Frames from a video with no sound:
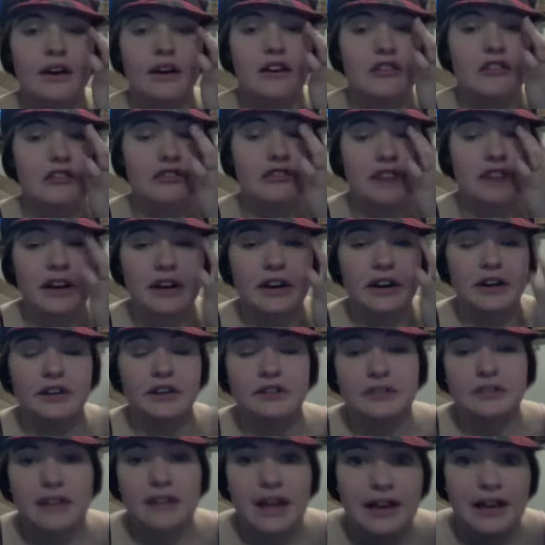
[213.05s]

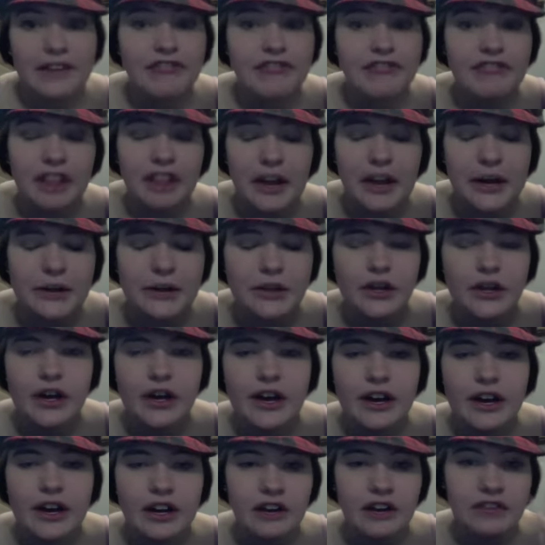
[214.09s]
flared
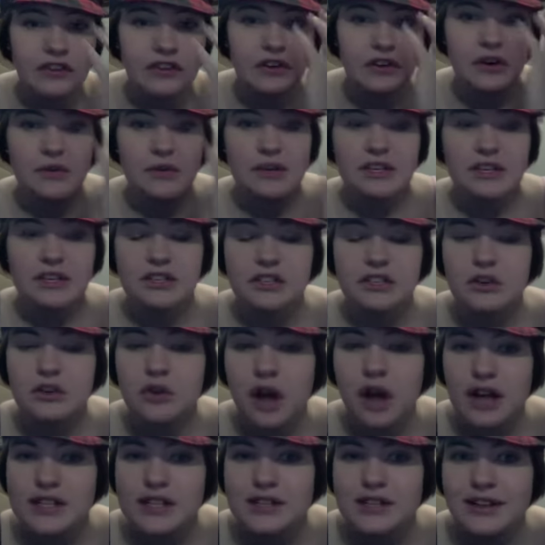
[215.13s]
look, or if you don't need to do
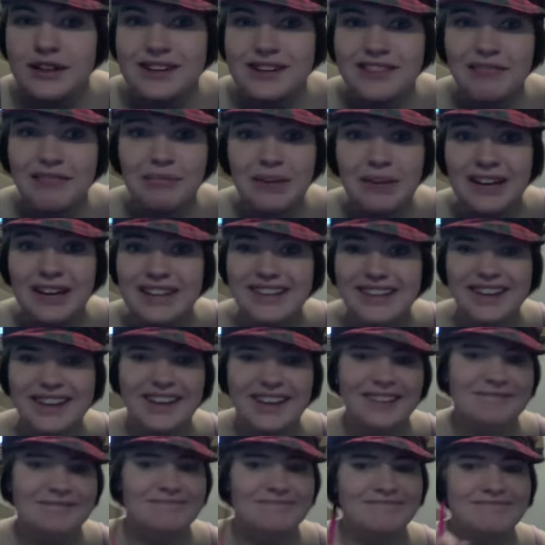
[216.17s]
lots and lots of
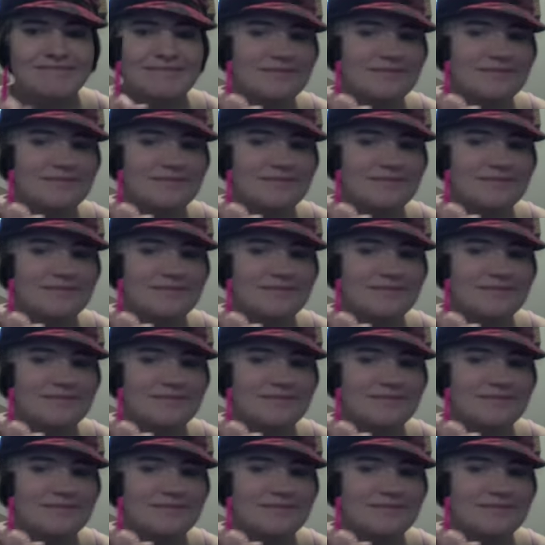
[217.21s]
blending.